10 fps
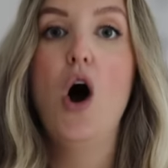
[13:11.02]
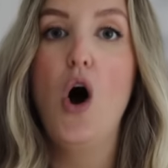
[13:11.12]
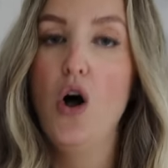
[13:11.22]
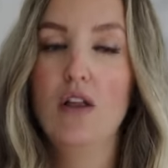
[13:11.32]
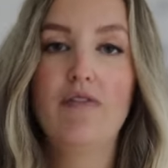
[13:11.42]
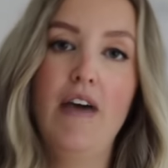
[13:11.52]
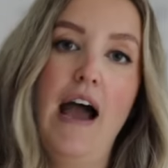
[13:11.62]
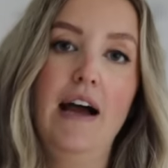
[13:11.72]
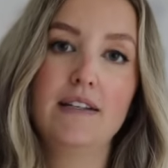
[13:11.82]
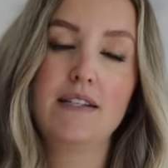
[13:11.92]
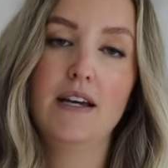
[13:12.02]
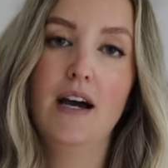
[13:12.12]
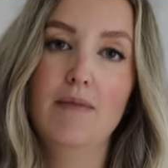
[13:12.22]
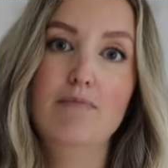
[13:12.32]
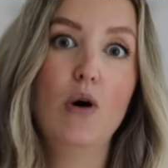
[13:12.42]
all of
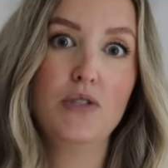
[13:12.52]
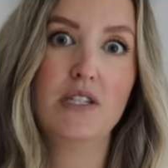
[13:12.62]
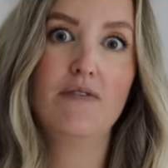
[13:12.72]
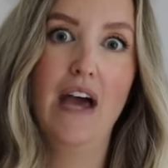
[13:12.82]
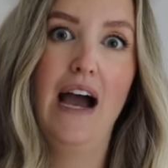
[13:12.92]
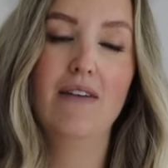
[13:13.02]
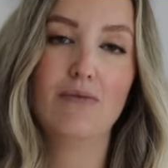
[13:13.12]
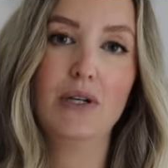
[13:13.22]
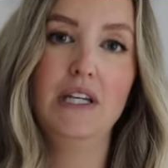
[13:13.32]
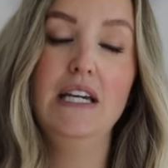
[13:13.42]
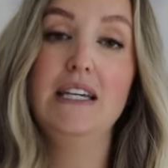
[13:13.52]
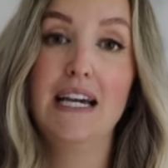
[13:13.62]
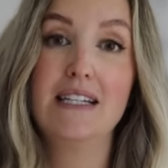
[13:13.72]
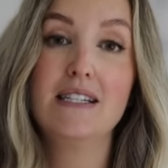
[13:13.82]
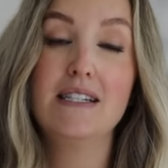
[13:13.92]
that, most of that really
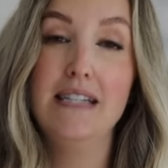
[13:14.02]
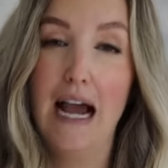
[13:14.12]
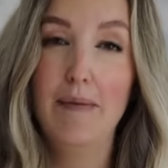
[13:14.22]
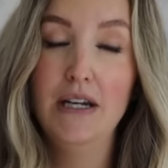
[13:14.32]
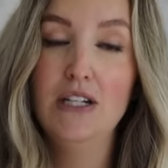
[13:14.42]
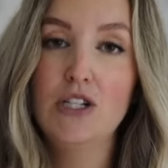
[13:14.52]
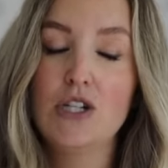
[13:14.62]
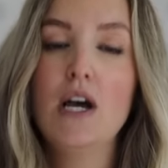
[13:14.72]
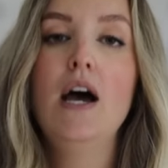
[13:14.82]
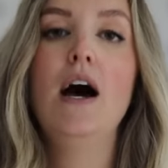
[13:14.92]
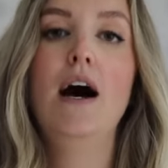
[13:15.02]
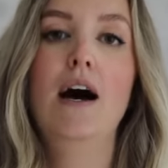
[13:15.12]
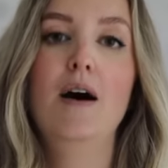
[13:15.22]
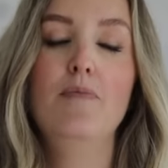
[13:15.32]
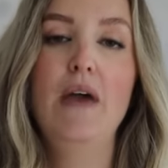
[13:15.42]
gets damaged,
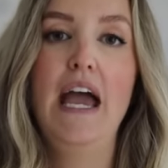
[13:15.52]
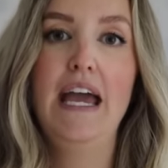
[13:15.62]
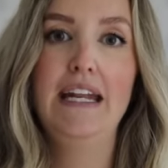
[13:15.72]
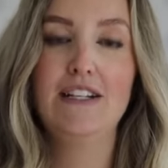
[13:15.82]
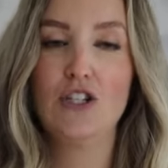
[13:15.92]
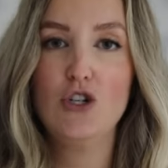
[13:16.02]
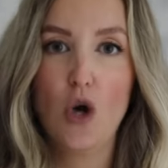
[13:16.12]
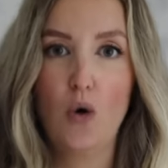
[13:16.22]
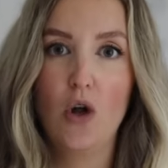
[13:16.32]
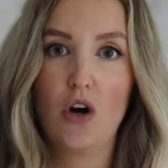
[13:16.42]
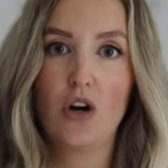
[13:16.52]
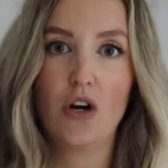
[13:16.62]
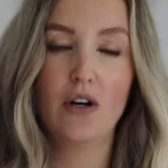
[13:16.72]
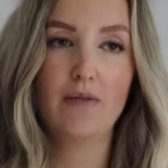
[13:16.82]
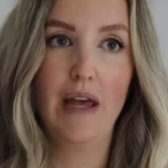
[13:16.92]
and it's no
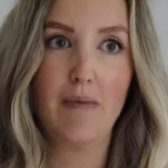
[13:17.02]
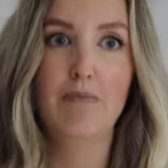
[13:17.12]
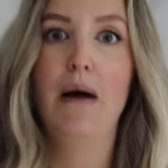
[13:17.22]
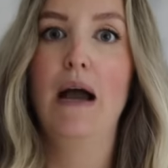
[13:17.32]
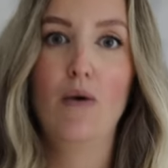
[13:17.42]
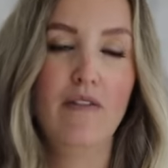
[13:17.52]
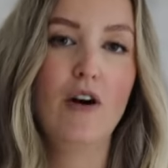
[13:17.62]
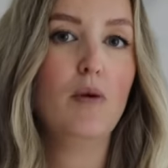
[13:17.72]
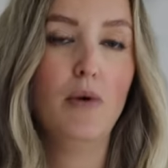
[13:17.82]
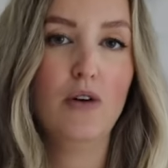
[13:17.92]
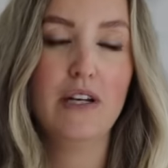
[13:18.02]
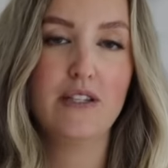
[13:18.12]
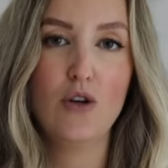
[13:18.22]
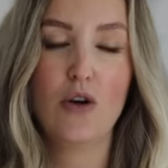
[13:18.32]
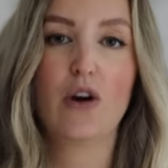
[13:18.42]
longer like bioavailable.
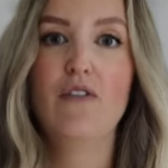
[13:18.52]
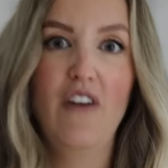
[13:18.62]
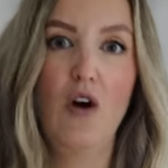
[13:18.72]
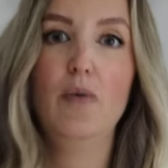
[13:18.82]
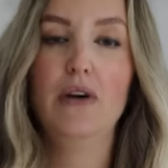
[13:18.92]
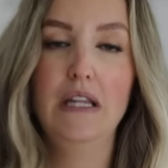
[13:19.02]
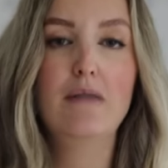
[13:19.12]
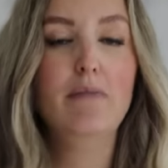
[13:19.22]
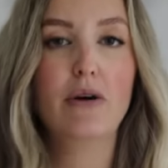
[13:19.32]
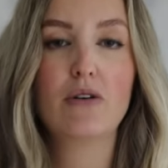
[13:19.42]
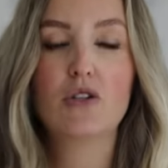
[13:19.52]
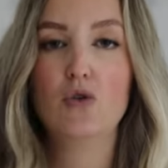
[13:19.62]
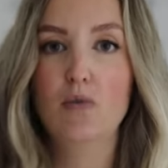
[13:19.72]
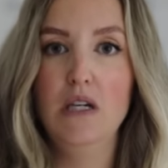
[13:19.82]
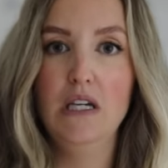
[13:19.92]
It's no longer available in the milk
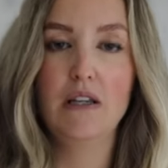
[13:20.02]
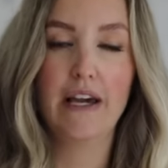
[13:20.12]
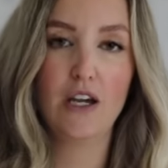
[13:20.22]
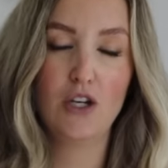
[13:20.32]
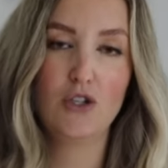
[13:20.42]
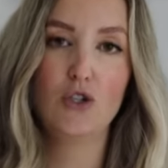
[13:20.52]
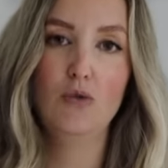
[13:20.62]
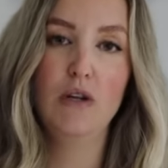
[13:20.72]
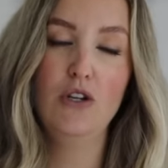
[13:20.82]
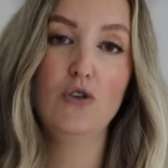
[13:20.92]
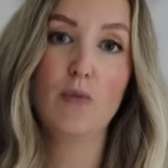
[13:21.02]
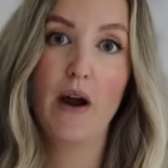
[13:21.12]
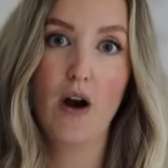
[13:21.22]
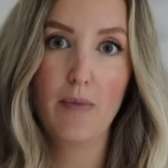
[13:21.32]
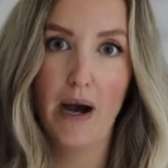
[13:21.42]
to be like consumed and used
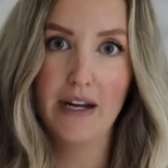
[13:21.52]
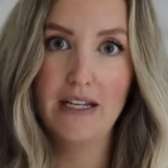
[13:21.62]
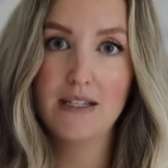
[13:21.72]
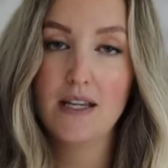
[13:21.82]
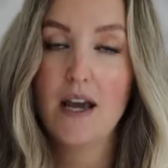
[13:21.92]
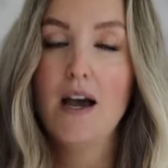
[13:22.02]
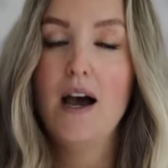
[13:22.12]
by our bodies.